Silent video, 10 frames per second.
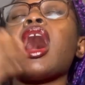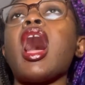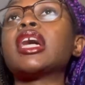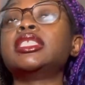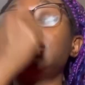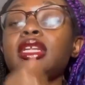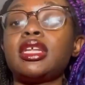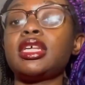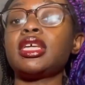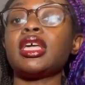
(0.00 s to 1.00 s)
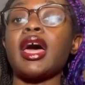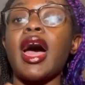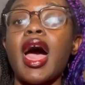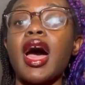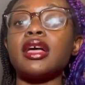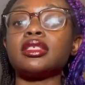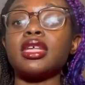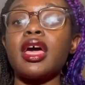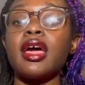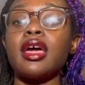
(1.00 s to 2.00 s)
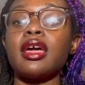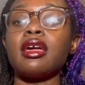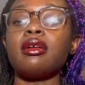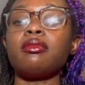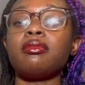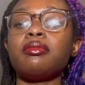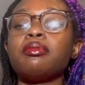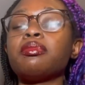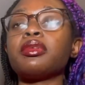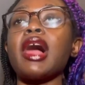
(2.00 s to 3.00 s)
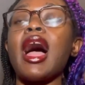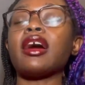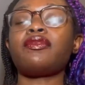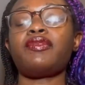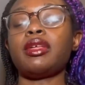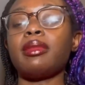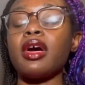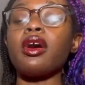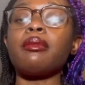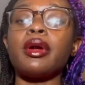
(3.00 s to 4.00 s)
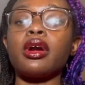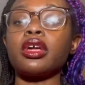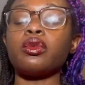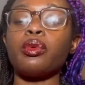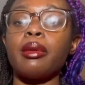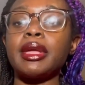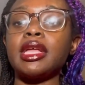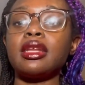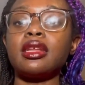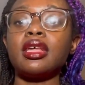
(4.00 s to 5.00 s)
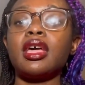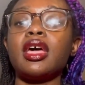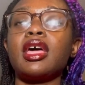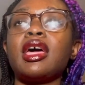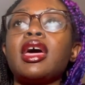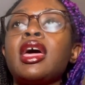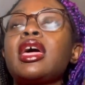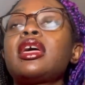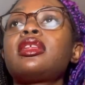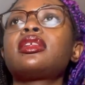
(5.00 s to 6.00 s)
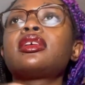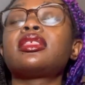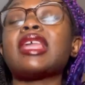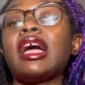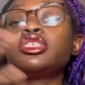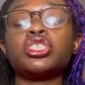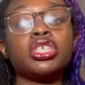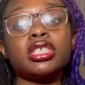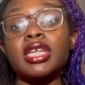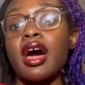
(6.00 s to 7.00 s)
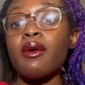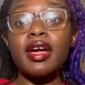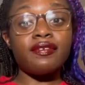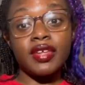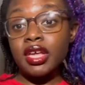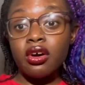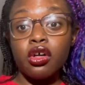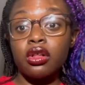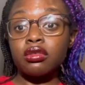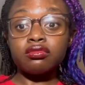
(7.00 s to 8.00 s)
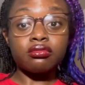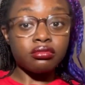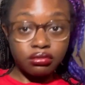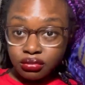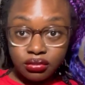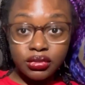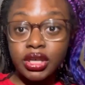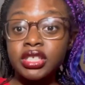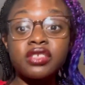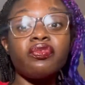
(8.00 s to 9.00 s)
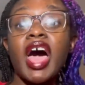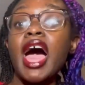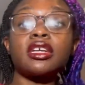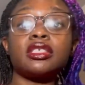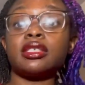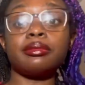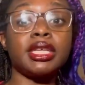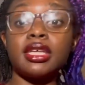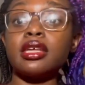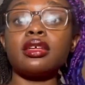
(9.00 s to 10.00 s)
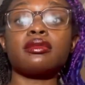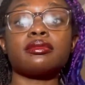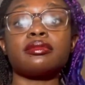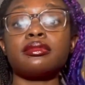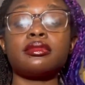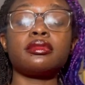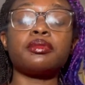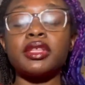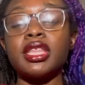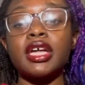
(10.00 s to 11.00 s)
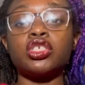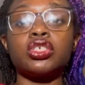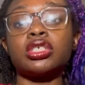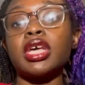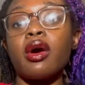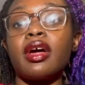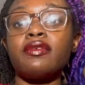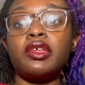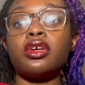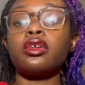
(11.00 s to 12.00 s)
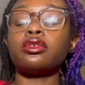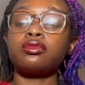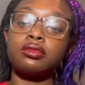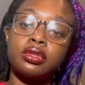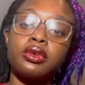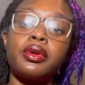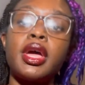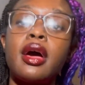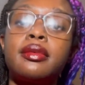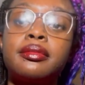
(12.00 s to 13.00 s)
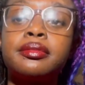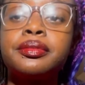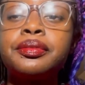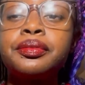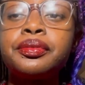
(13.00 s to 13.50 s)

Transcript: identity as a black female American woman. And that's just how I feel it's facts to me, but that's just how I feel. So yeah.